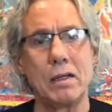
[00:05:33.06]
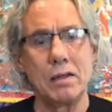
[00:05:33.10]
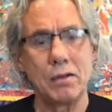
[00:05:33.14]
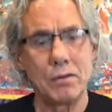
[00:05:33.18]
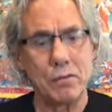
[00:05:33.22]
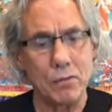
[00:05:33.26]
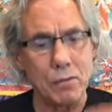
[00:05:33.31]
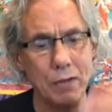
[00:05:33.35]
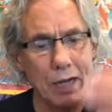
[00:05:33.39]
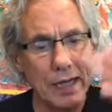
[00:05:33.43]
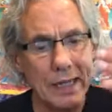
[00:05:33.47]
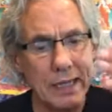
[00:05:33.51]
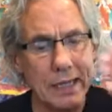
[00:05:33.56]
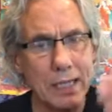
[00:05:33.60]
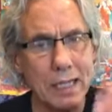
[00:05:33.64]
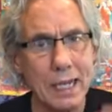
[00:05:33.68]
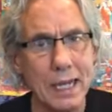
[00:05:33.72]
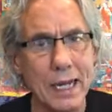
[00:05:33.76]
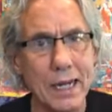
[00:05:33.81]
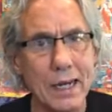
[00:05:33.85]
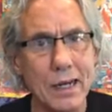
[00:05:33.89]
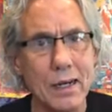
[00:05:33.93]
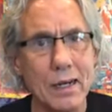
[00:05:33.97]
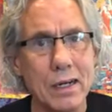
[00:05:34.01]
Right
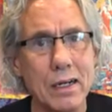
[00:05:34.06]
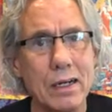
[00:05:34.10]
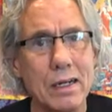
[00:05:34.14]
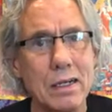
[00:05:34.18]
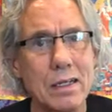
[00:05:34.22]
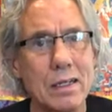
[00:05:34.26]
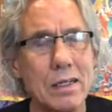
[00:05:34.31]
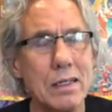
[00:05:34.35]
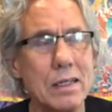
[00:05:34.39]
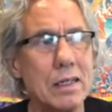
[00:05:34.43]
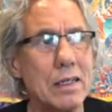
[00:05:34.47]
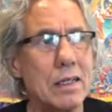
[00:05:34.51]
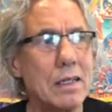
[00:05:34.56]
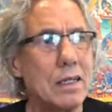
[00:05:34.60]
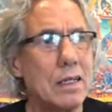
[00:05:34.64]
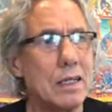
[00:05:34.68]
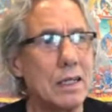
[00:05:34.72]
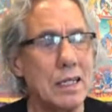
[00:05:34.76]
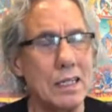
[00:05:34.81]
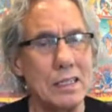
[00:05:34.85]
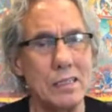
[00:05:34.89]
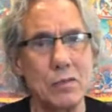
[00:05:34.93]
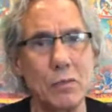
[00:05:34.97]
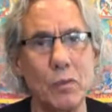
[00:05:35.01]
there
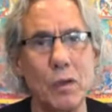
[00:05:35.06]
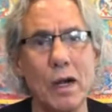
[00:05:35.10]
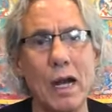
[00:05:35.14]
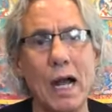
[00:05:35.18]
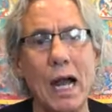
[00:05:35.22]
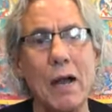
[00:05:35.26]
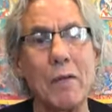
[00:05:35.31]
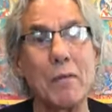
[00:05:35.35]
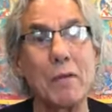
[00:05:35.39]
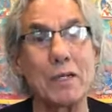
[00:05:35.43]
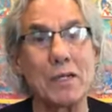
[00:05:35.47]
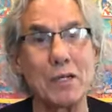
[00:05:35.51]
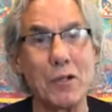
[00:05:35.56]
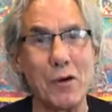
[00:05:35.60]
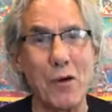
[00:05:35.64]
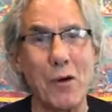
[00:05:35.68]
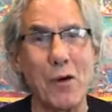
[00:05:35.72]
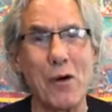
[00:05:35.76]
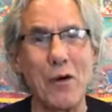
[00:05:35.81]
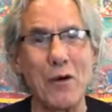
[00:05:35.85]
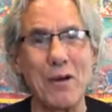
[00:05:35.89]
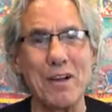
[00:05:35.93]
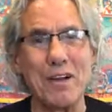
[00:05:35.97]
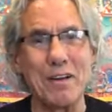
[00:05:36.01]
is where I would
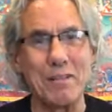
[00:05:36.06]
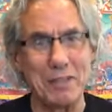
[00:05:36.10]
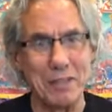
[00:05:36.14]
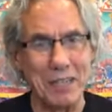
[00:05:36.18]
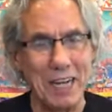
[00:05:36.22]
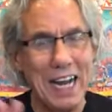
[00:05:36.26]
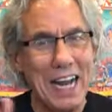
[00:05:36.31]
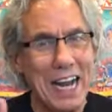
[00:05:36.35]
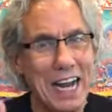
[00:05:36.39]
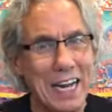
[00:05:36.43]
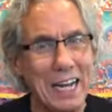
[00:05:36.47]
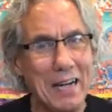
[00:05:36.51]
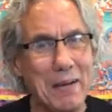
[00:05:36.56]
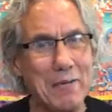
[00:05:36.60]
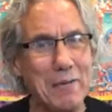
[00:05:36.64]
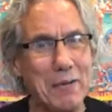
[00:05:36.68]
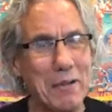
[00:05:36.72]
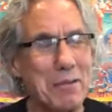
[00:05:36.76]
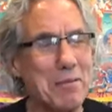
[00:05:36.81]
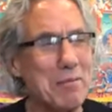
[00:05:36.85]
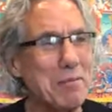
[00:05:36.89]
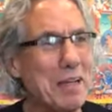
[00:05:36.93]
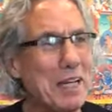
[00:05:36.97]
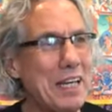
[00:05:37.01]
call, if you're hanging
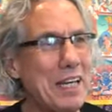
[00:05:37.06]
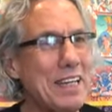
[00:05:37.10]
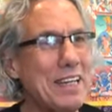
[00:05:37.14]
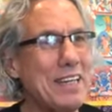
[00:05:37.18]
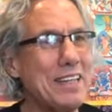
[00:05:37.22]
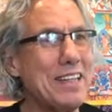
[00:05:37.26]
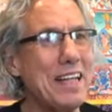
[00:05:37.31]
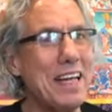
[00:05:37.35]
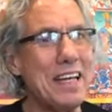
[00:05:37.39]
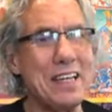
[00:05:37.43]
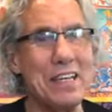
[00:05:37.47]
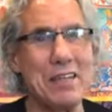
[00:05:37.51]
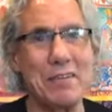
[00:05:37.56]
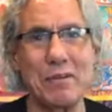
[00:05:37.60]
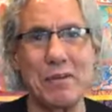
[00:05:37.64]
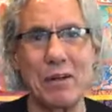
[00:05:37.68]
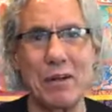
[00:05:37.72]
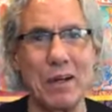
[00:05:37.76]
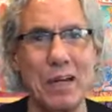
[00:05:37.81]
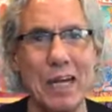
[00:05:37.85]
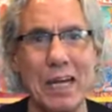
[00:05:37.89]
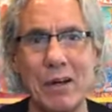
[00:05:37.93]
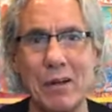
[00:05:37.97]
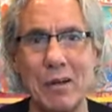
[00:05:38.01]
with me, thank you for
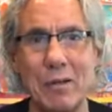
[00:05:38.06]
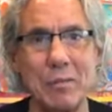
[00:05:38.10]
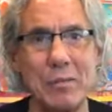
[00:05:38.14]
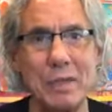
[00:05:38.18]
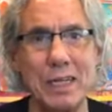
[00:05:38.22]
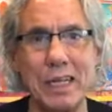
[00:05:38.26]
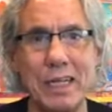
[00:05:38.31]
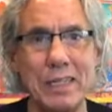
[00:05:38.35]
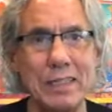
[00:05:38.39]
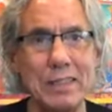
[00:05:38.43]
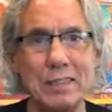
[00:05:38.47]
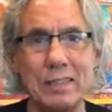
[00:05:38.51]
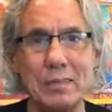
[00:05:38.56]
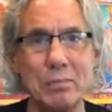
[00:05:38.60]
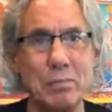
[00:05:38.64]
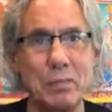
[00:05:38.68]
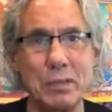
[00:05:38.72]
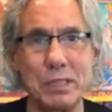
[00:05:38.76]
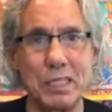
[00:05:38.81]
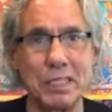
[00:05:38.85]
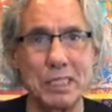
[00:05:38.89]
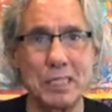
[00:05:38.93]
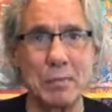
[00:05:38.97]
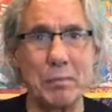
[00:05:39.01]
allowing me and
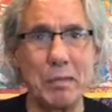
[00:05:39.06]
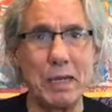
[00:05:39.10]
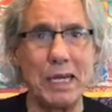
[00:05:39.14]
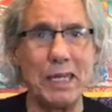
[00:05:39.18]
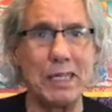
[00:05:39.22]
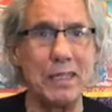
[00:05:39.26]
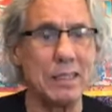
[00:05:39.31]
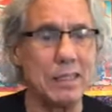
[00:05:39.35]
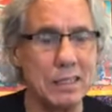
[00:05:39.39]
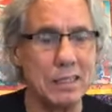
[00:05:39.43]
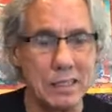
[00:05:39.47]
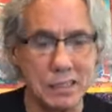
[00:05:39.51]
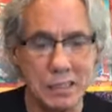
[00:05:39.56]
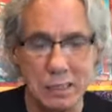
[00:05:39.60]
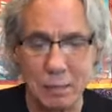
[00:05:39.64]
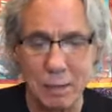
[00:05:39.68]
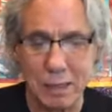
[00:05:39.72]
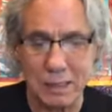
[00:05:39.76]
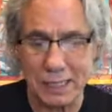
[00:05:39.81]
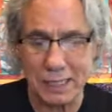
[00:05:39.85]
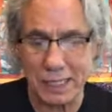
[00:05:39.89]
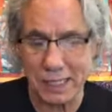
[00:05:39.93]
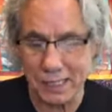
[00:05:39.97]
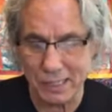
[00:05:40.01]
participating in this
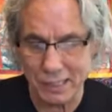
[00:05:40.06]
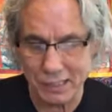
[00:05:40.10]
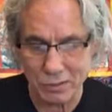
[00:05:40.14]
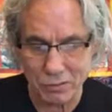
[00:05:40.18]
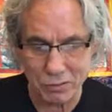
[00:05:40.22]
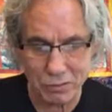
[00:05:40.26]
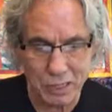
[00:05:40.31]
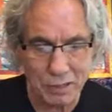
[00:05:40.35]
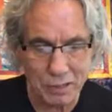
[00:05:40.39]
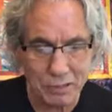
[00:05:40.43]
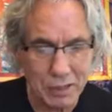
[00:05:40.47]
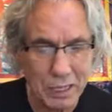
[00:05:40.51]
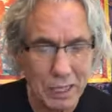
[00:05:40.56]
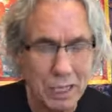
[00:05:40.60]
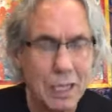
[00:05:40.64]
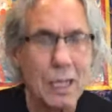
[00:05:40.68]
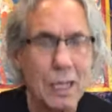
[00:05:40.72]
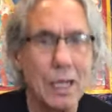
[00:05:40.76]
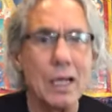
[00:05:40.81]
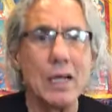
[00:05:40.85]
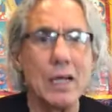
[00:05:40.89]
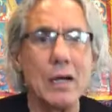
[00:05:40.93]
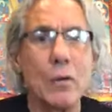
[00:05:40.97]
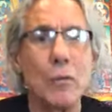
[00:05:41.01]
spontaneous riff.
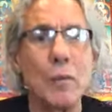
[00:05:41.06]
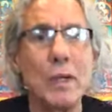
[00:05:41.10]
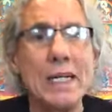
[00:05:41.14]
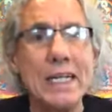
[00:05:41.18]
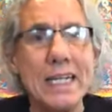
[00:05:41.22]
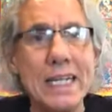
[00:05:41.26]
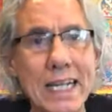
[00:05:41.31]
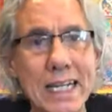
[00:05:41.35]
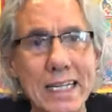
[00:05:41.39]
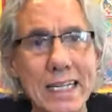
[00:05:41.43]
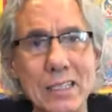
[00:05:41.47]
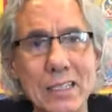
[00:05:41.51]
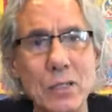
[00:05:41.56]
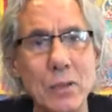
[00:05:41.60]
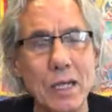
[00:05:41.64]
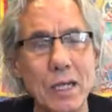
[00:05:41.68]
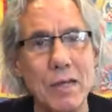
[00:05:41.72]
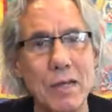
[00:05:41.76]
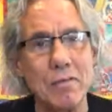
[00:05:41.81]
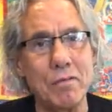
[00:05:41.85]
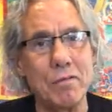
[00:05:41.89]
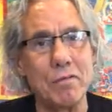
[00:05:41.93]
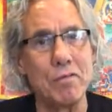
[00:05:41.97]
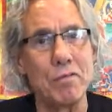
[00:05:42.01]
We need to
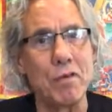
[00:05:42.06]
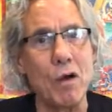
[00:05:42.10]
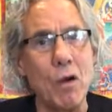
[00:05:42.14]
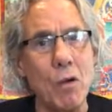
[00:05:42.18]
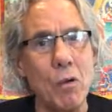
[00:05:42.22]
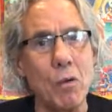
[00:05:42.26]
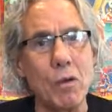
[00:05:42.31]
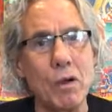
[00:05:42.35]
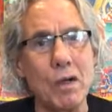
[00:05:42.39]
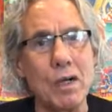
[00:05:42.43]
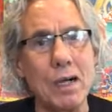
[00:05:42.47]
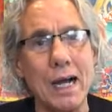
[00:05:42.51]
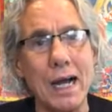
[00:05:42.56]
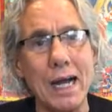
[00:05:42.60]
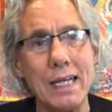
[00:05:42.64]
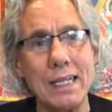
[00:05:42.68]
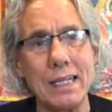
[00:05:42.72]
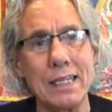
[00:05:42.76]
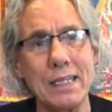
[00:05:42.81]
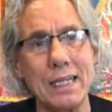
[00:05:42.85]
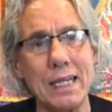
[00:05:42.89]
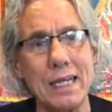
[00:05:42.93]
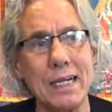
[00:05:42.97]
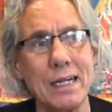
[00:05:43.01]
evoke, I
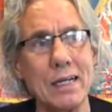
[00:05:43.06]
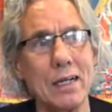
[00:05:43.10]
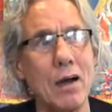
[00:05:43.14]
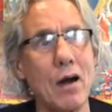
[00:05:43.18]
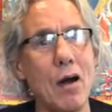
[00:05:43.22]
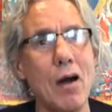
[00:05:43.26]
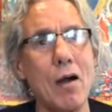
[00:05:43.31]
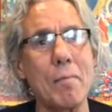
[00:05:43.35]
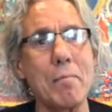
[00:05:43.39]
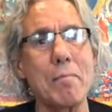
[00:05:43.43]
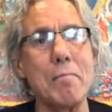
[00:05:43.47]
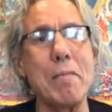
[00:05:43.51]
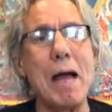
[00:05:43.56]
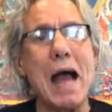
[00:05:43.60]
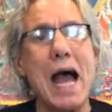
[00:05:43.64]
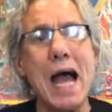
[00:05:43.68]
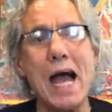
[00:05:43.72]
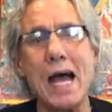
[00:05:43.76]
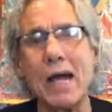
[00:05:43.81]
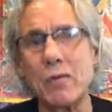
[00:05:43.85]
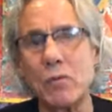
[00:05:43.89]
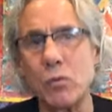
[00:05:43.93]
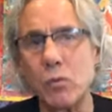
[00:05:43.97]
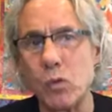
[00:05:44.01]
think, our
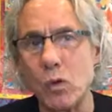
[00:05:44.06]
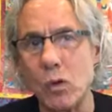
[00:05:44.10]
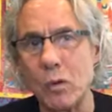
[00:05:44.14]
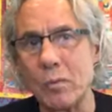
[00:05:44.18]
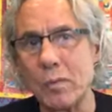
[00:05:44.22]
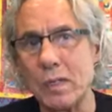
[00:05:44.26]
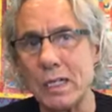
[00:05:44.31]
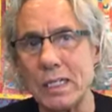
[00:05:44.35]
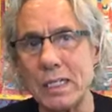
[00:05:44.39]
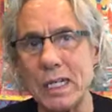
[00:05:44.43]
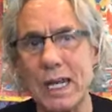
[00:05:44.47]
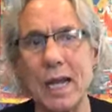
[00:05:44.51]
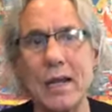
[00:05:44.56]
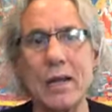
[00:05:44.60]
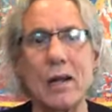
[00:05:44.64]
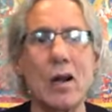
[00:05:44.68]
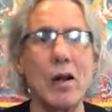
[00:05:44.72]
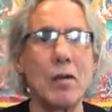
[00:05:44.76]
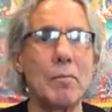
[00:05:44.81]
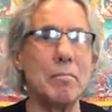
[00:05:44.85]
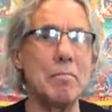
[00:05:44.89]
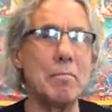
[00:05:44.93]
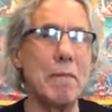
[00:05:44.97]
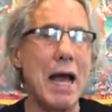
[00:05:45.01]
mad woman and
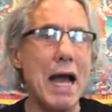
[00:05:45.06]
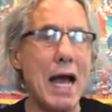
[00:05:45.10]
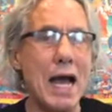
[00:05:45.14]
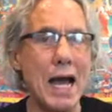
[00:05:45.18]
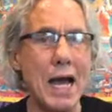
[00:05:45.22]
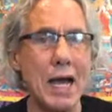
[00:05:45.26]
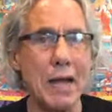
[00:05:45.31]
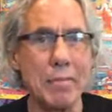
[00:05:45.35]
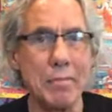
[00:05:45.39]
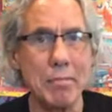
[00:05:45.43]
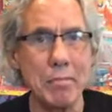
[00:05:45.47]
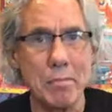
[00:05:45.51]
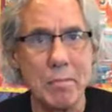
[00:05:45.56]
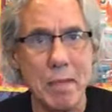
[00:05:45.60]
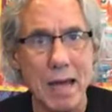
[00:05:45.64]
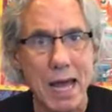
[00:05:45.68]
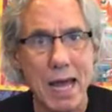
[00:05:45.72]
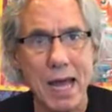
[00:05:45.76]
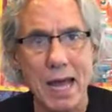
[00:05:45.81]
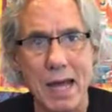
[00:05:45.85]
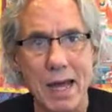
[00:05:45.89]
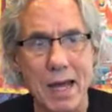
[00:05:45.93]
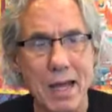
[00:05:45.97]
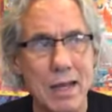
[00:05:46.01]
our mad
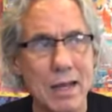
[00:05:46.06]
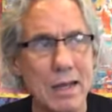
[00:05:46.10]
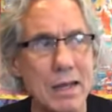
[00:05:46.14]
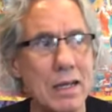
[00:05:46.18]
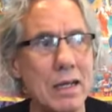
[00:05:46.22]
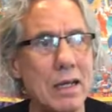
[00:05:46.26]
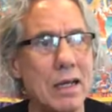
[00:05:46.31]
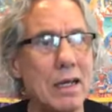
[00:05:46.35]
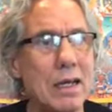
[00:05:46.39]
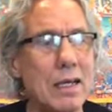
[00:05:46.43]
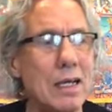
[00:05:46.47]
man